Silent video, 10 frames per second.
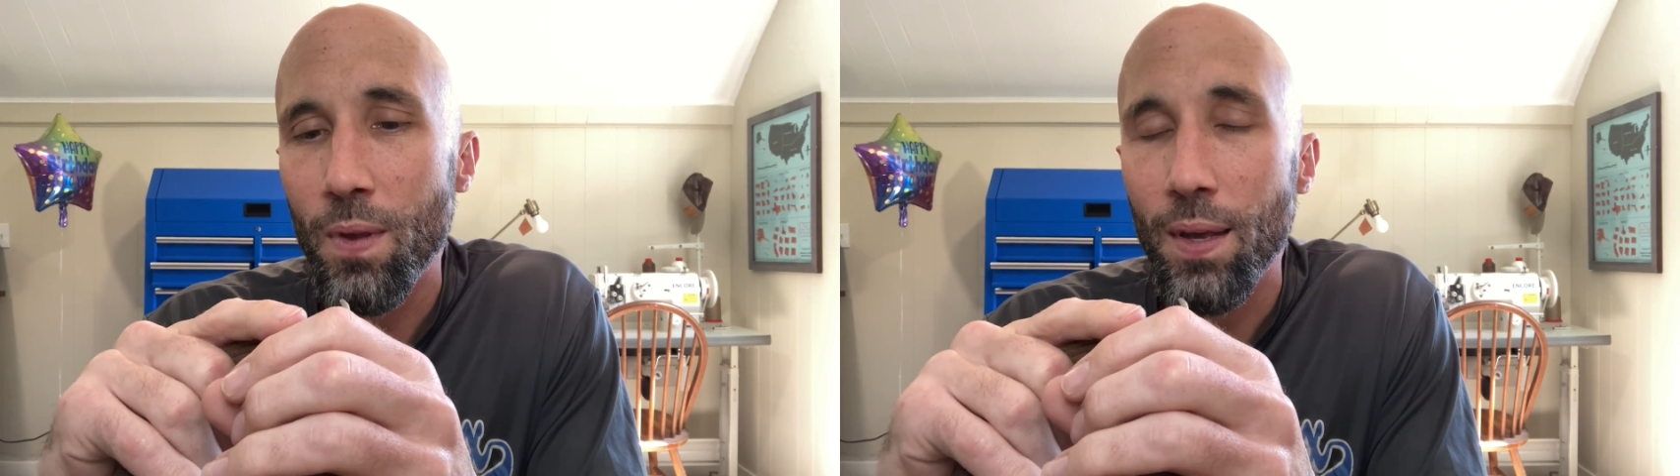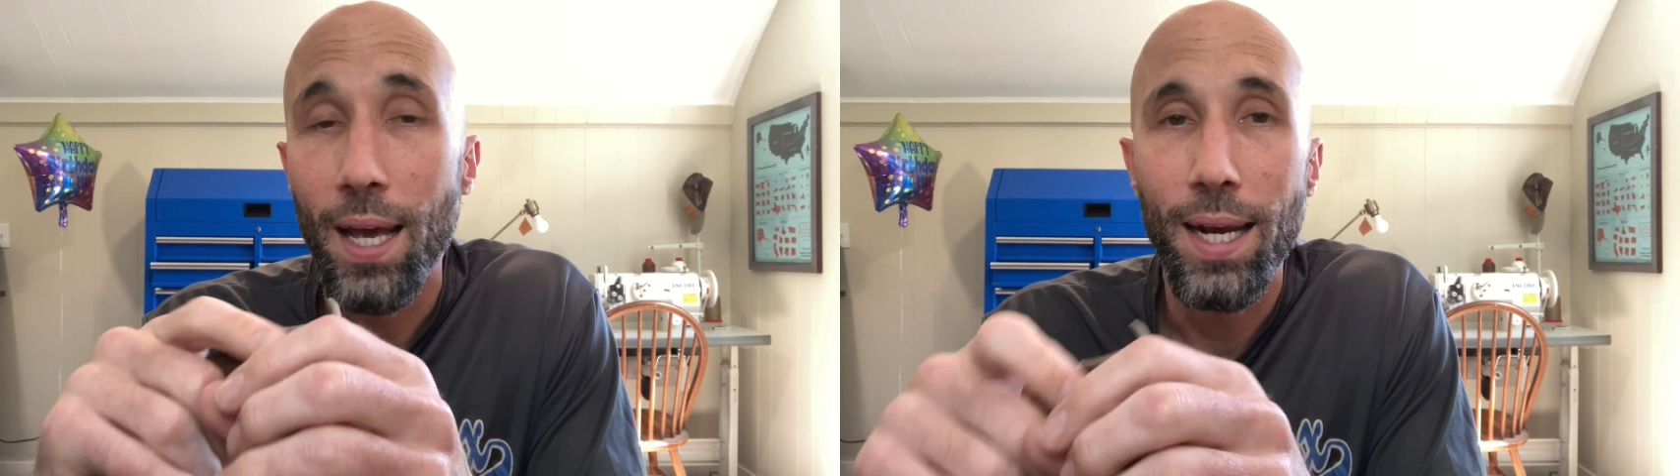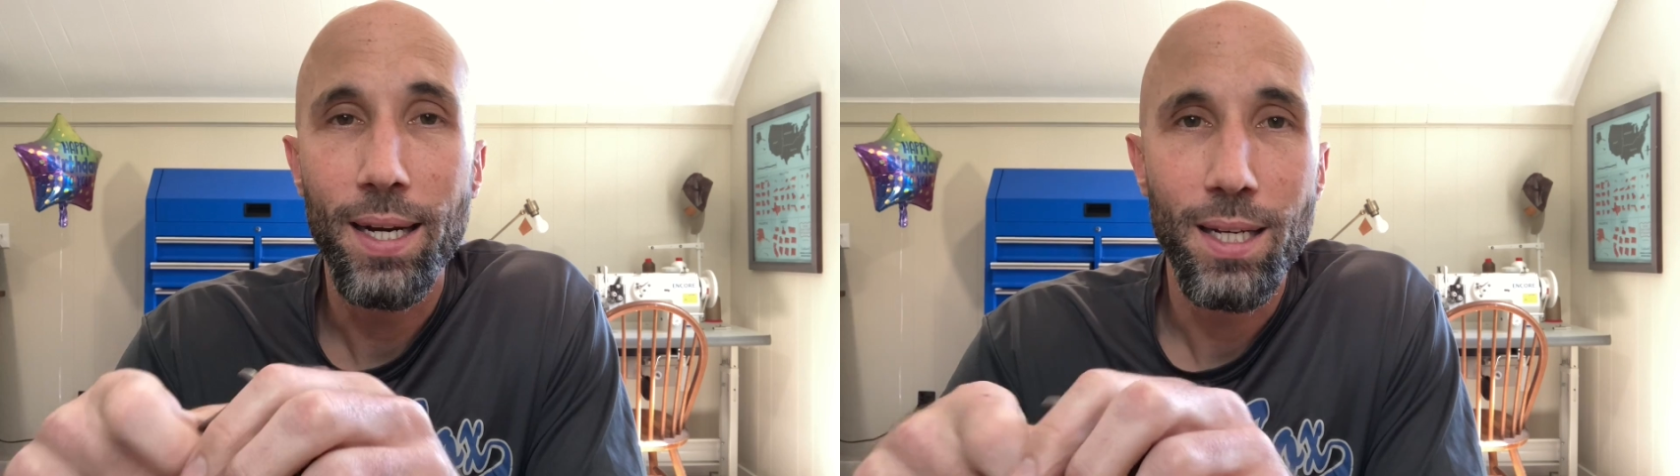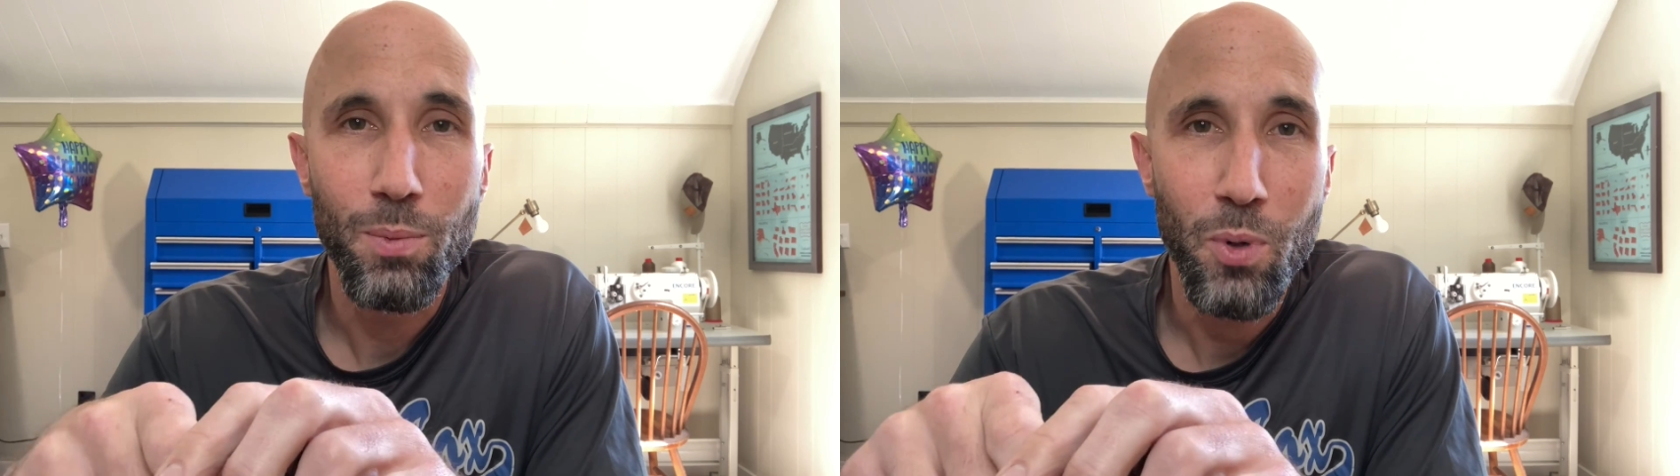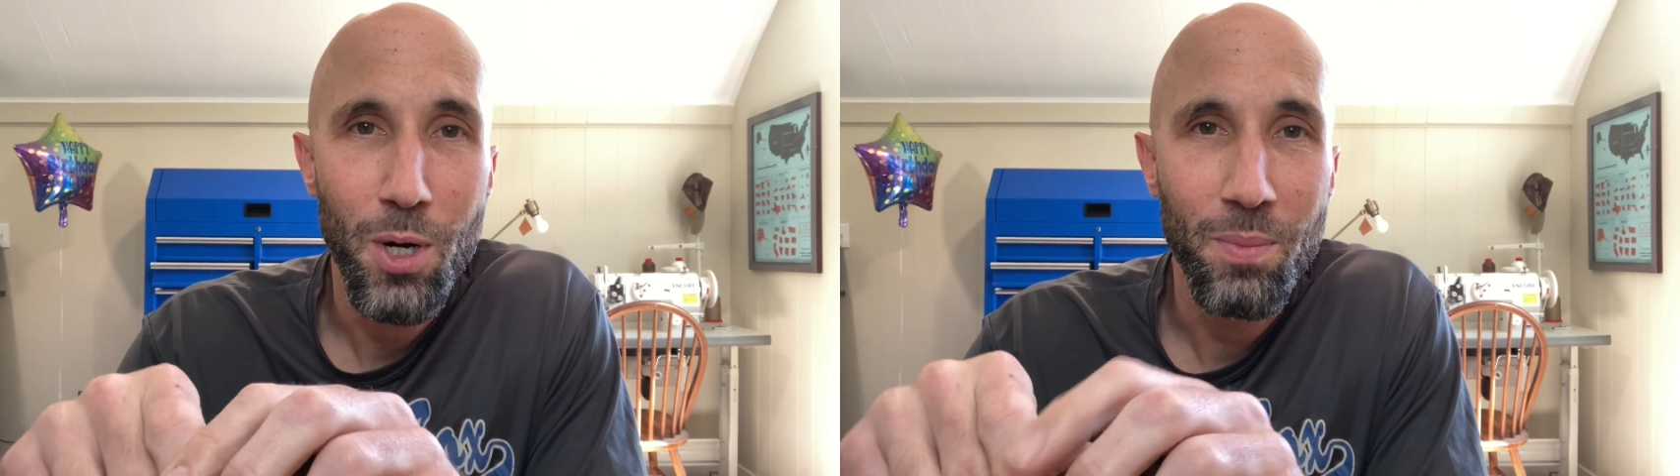editing
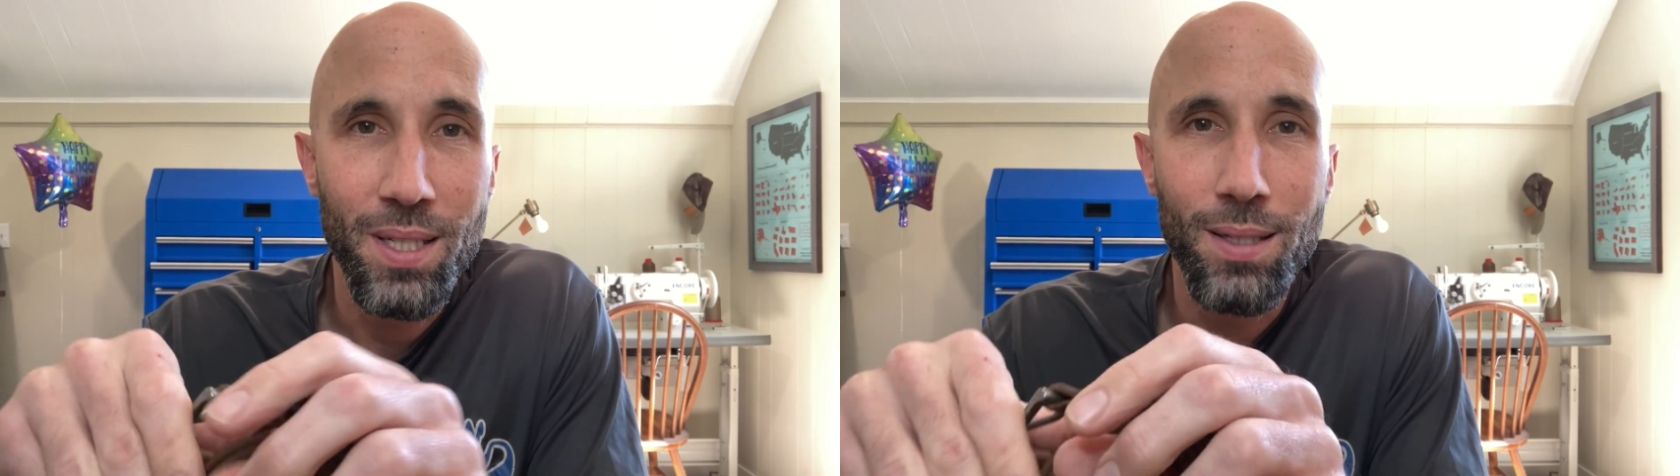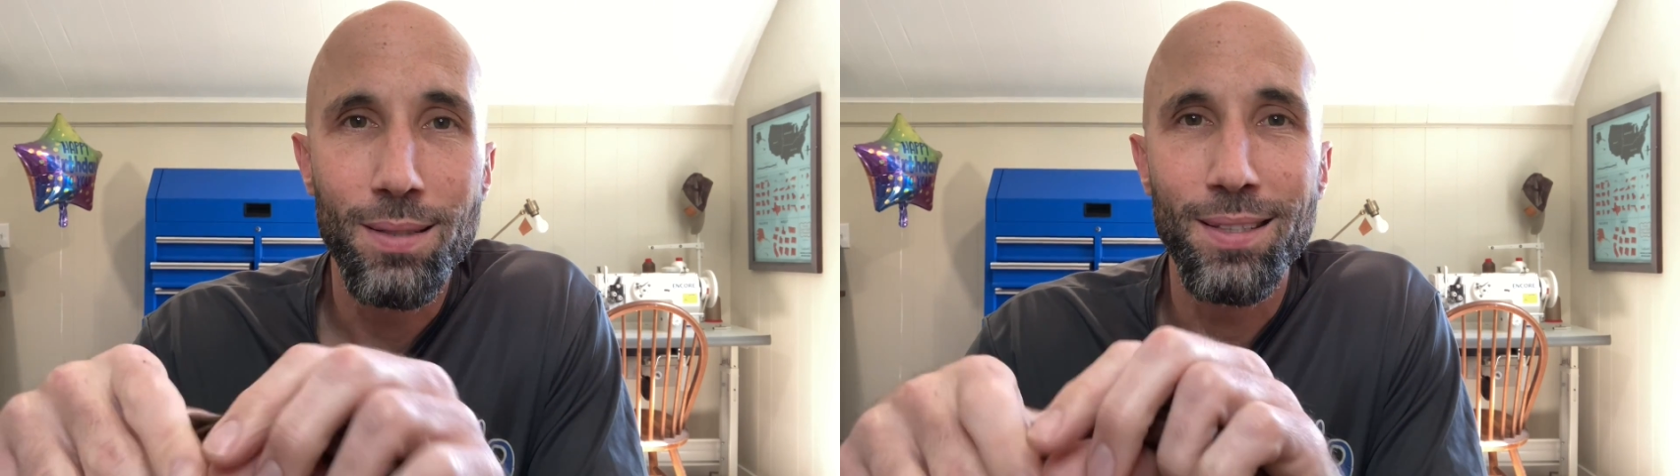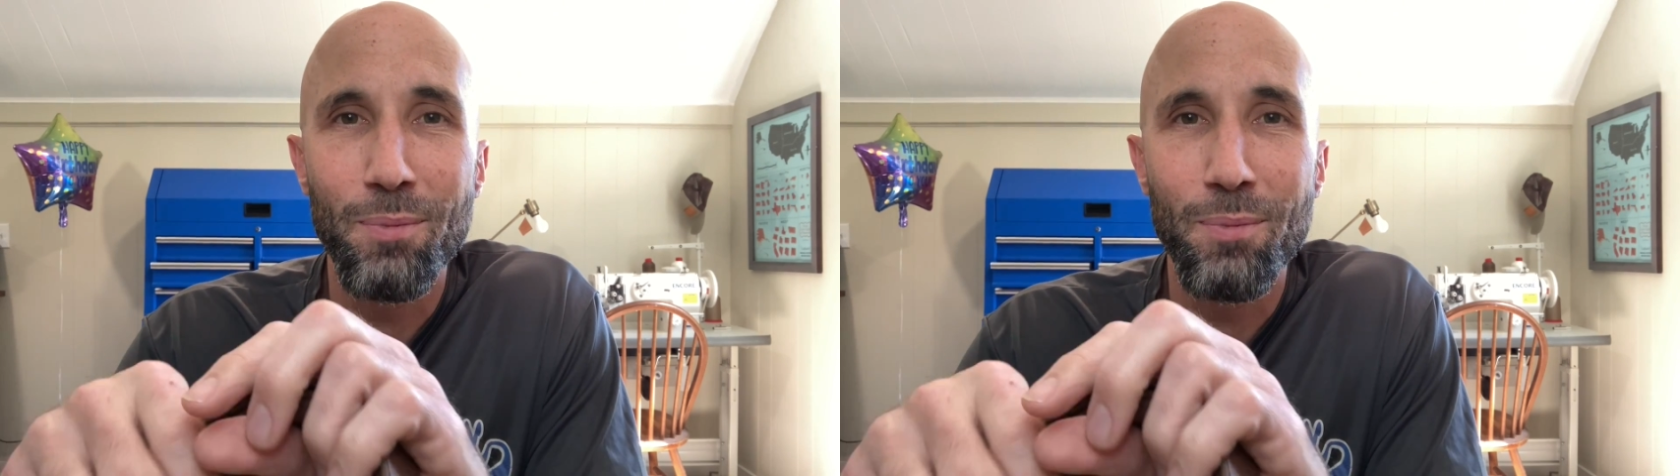department isn't the